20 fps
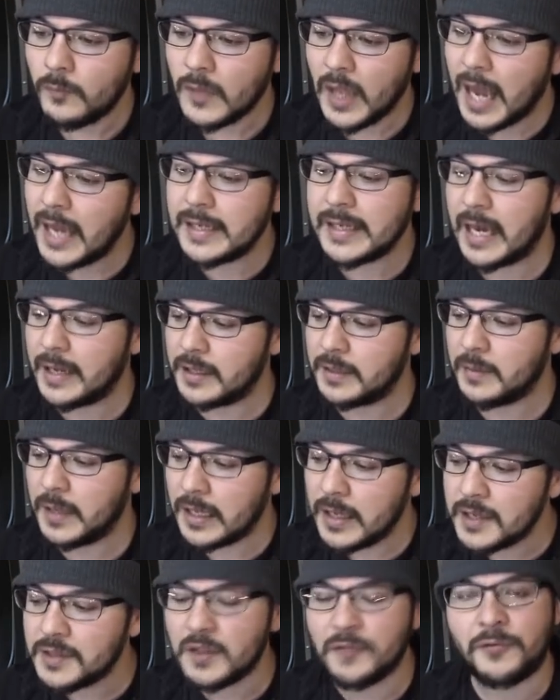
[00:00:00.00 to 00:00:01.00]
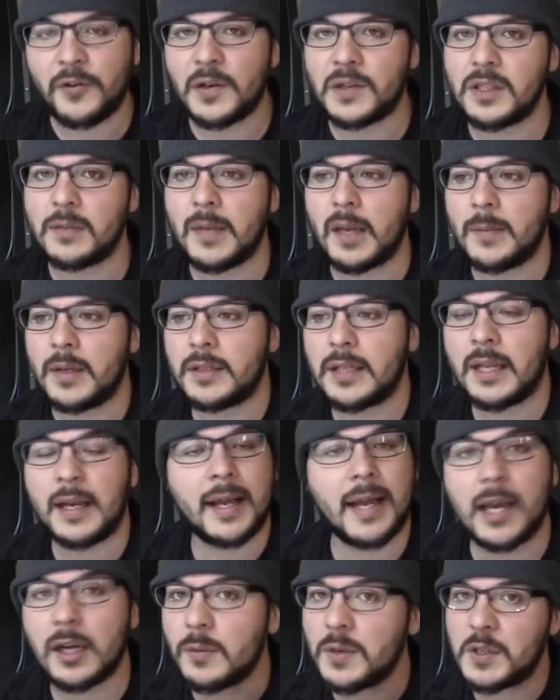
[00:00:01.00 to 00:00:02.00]
I get it. It is the First Amendment, and I
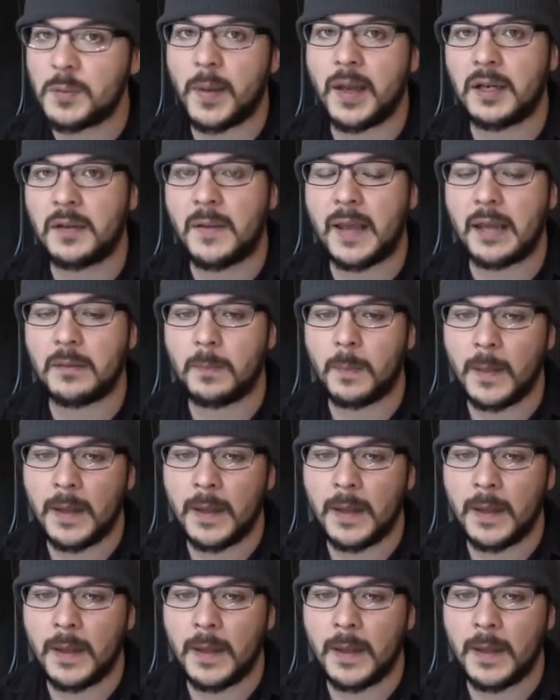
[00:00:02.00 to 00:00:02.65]
got to respect that.